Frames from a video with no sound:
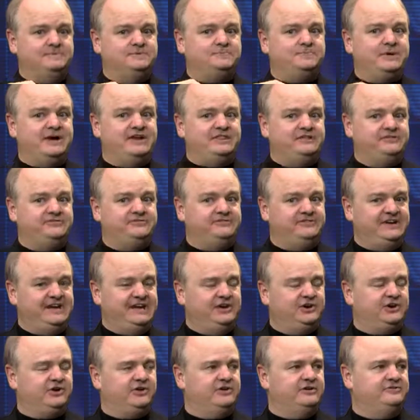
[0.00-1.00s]
by the
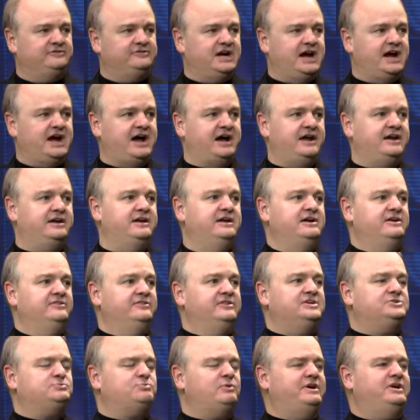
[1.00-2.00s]
finger of God.
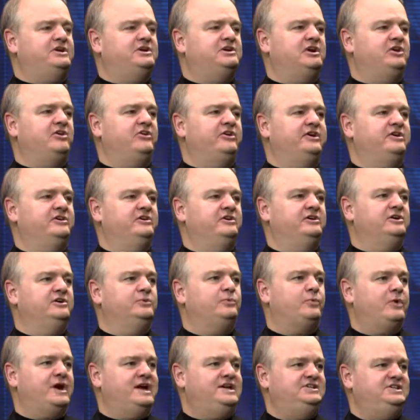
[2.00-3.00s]
That's why you call it
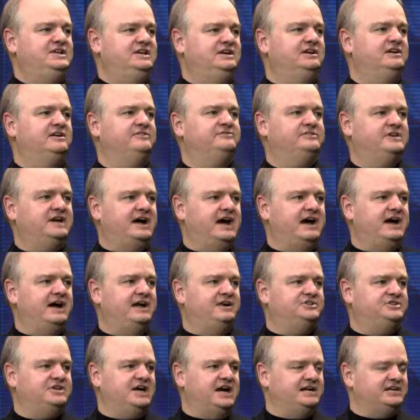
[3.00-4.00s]

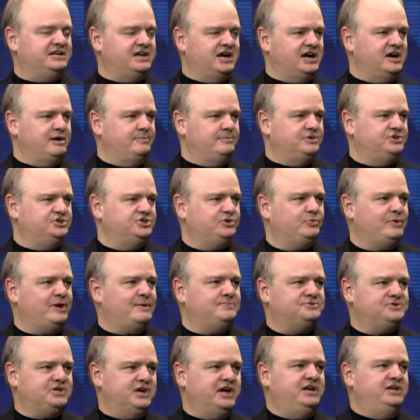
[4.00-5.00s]
writingofgod.com as your
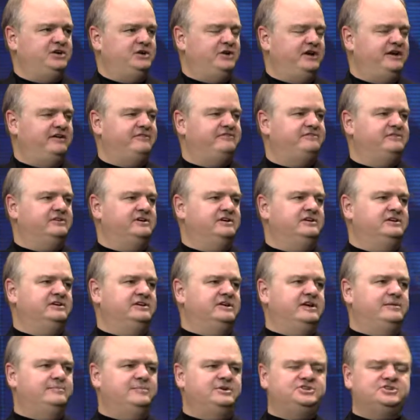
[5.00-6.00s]
website. You have
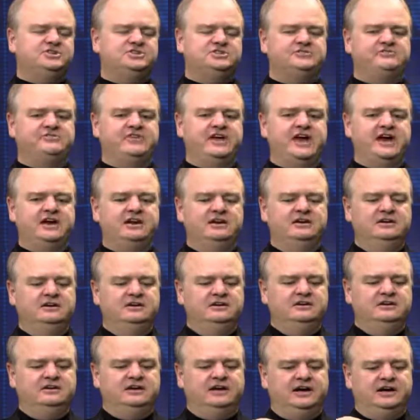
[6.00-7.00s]
images of that.
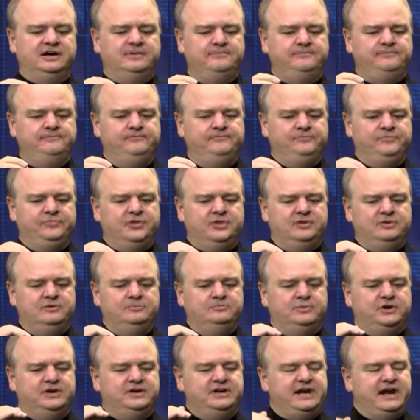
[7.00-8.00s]

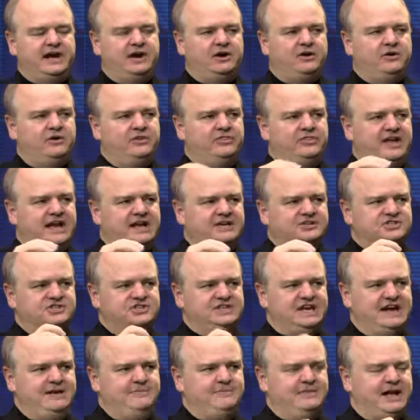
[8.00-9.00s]
But now that
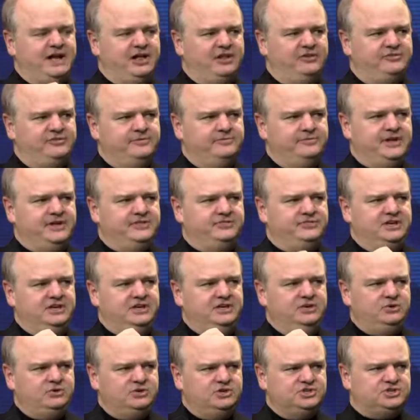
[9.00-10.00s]
same alphabet that
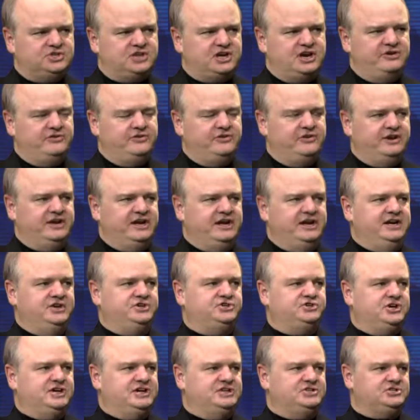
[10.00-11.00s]
you discovered and had
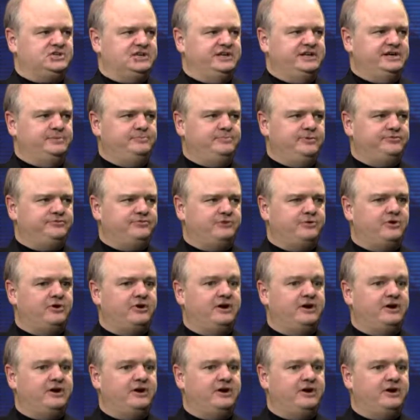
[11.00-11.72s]
translated before